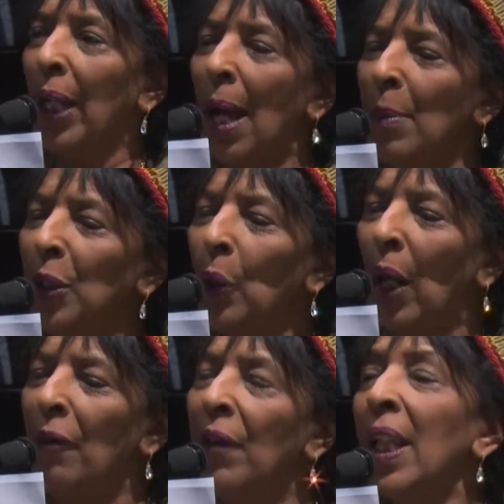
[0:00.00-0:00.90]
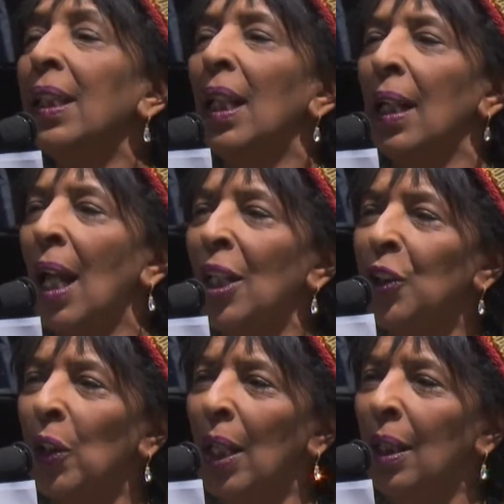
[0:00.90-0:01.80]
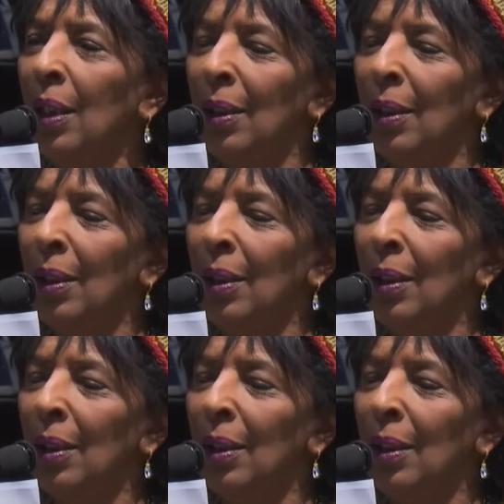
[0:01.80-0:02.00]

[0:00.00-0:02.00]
coming to Cafe International